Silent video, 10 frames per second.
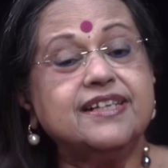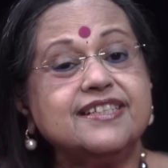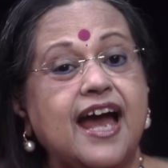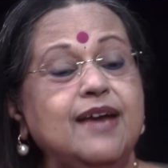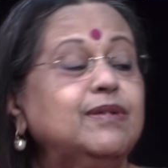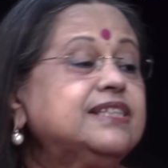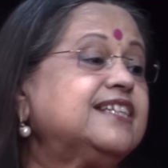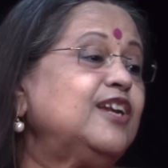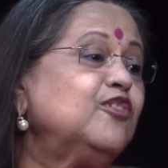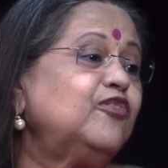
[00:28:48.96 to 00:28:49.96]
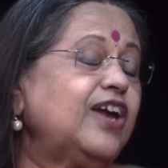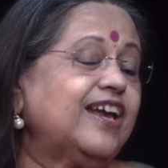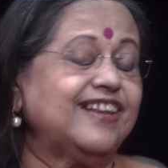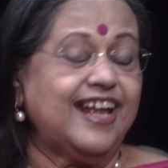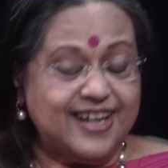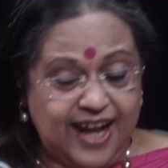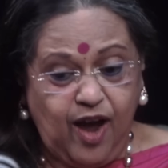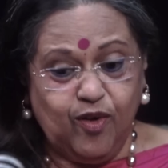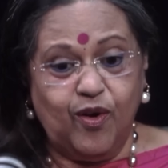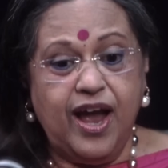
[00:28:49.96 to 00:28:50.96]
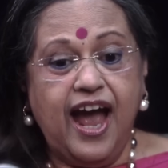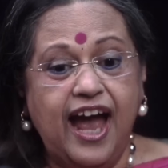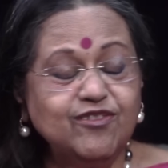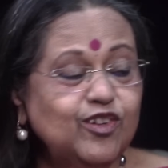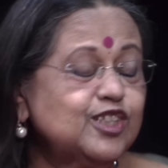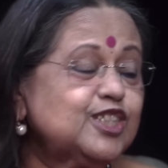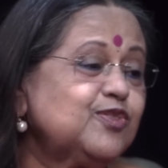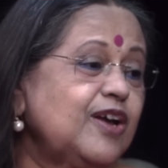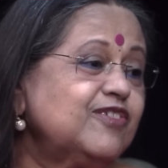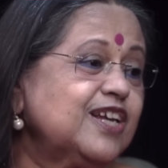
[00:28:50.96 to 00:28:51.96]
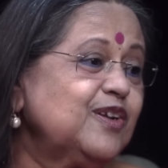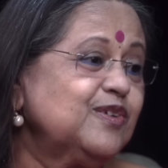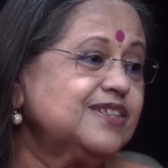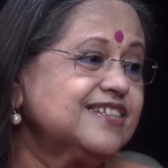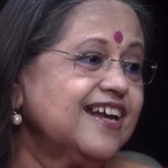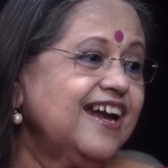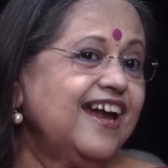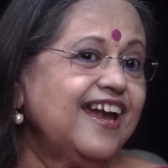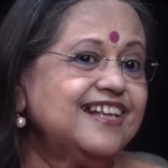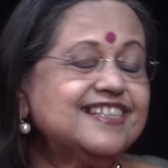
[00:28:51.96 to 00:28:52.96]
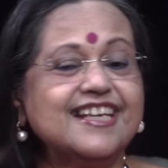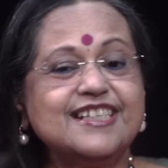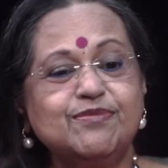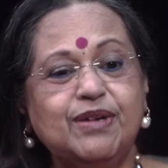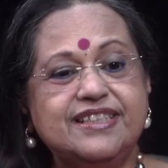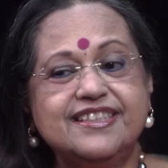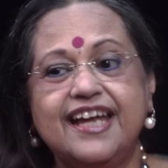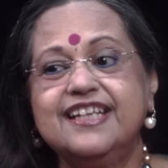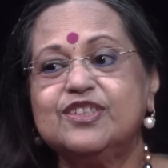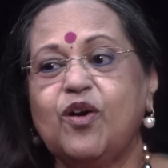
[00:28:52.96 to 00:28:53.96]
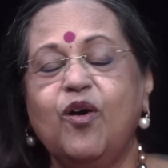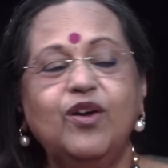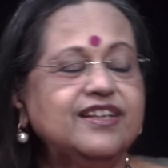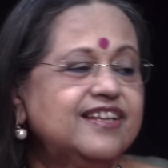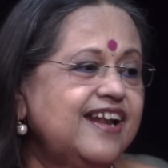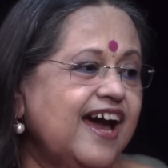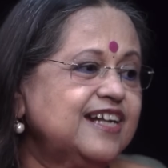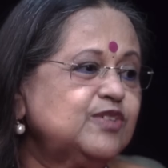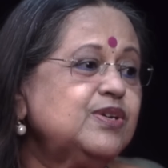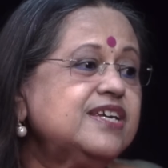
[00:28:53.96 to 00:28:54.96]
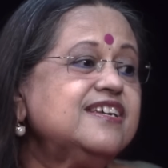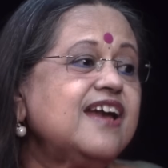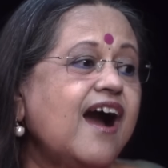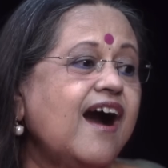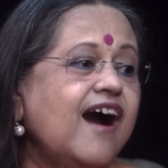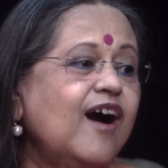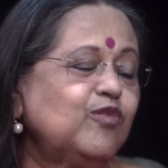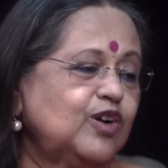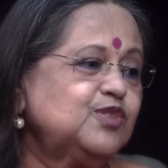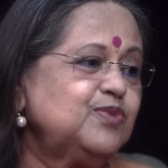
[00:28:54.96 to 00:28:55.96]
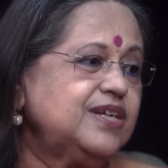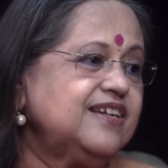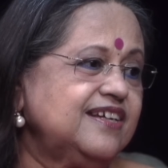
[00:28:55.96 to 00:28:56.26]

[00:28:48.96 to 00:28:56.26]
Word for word: but I must tell you, Faye, that now I've lost 12 kilos in six months, and it's all in the diet. We are what we